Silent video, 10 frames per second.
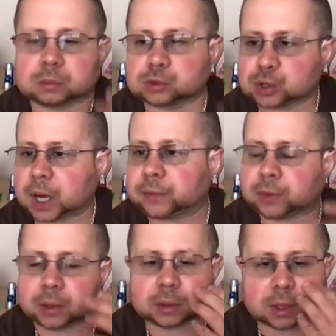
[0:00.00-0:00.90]

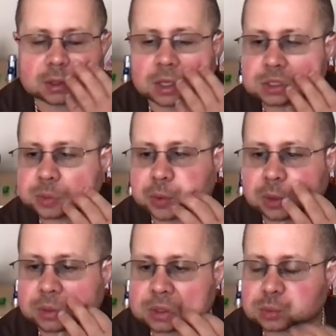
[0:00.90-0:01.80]
driving, that's a pretty
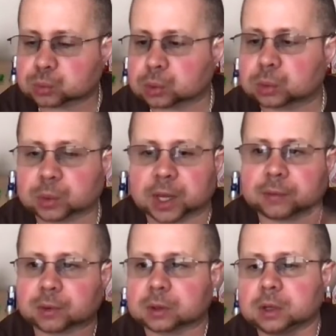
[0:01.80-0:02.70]
much rule. We
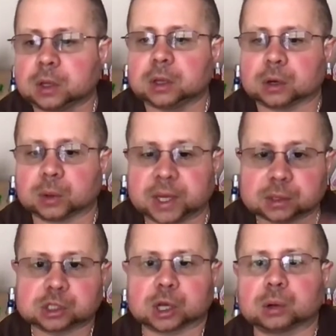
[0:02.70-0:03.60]
have
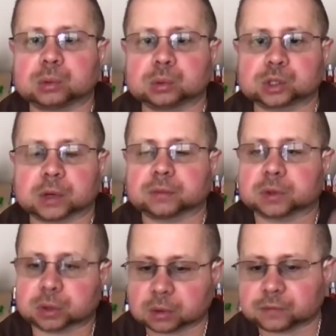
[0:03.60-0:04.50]
in zones, you have a
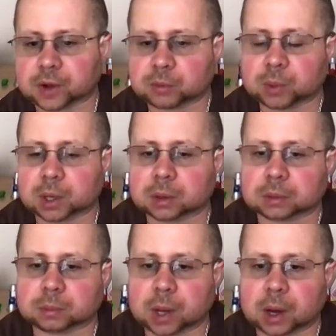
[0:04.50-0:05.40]

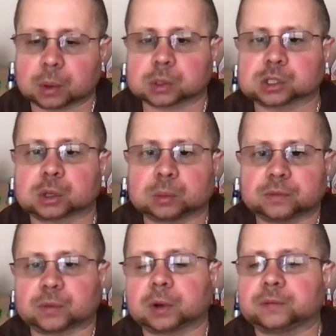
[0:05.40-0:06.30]
35-mile-an-hour zone,
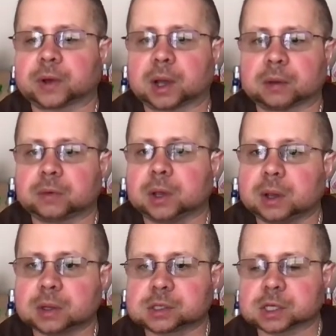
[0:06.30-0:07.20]
45,
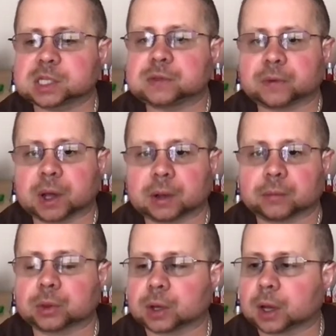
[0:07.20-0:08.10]
65
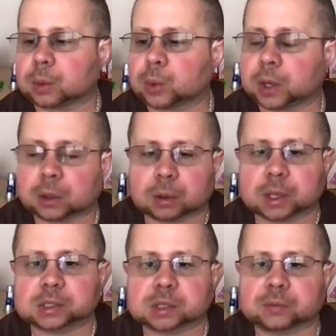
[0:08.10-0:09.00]
on the highway and all
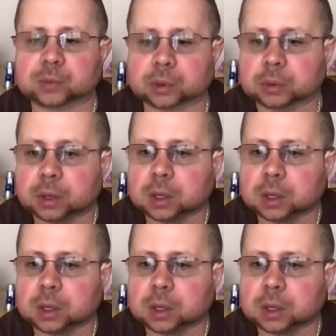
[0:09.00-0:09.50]
that stuff. Well,